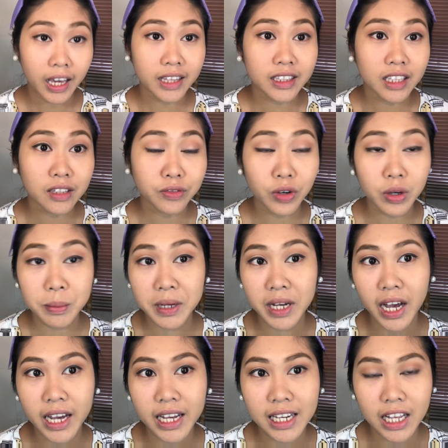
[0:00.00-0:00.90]
And then, for
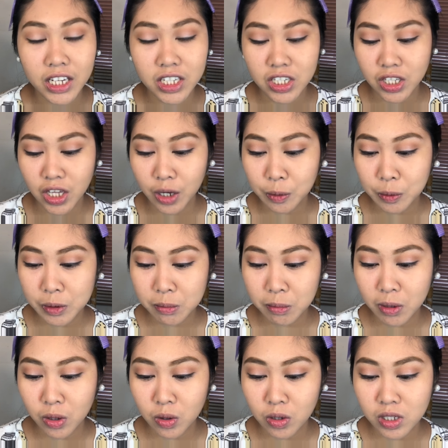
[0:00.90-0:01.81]
my eyelashes, I
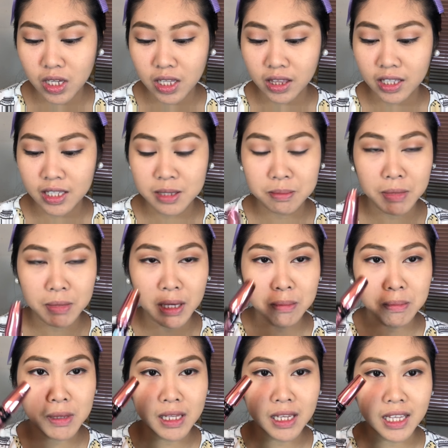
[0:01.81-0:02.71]
will be using this
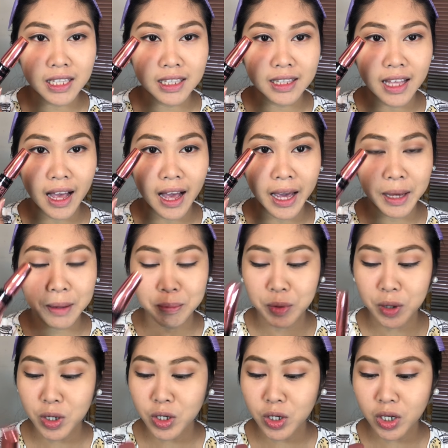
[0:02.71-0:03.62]
Maybelline the
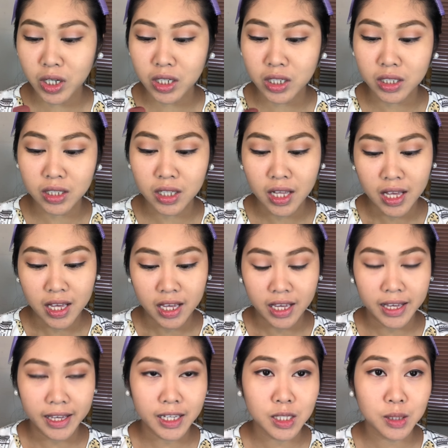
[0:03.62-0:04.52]
Hyper Curl
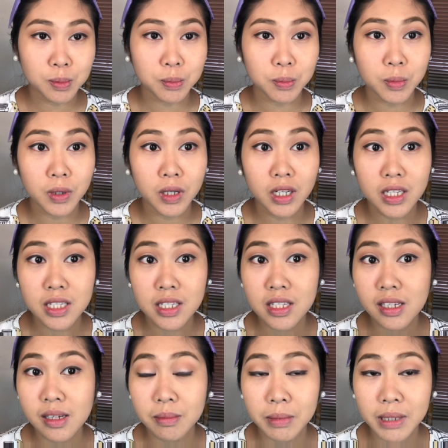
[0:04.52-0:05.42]

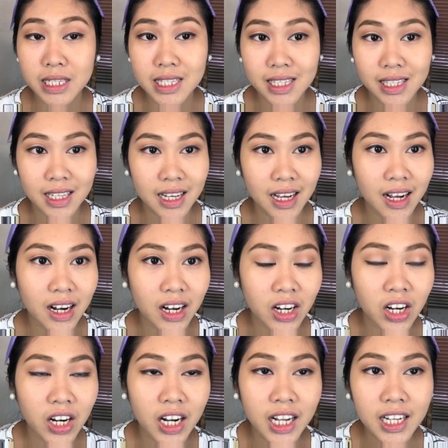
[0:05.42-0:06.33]
Express
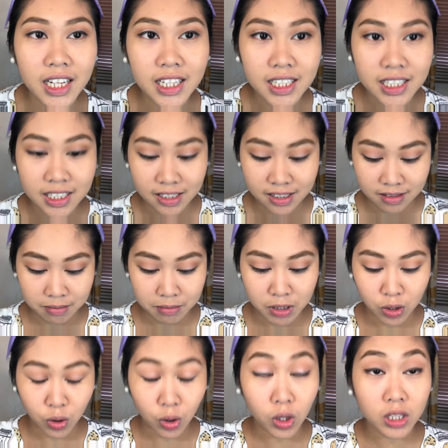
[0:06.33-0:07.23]
Mascara.
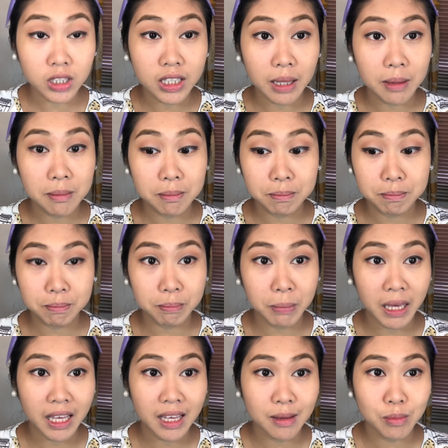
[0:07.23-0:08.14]
My all-time
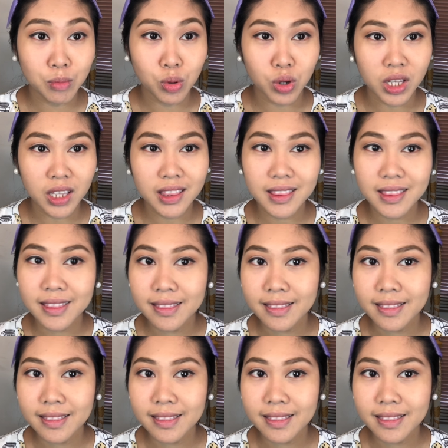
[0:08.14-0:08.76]
favorite.